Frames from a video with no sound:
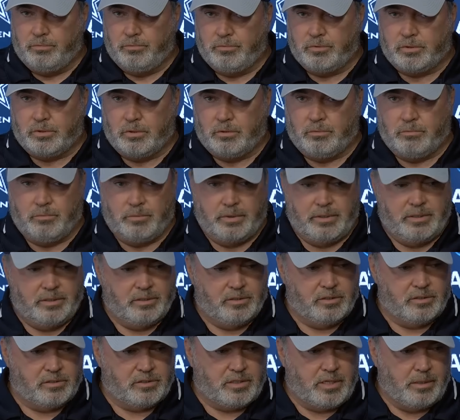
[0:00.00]
So we need to
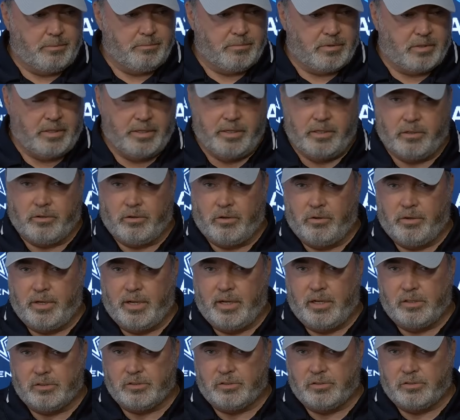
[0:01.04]
just keep cleaning our own
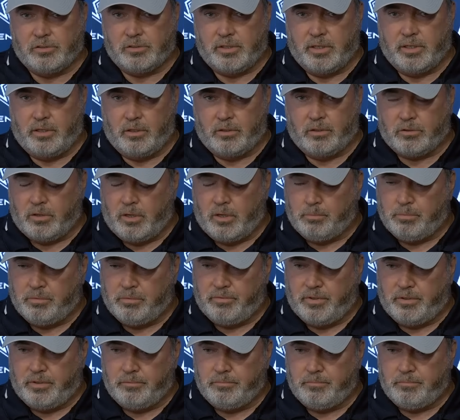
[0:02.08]
house and staying on top of it.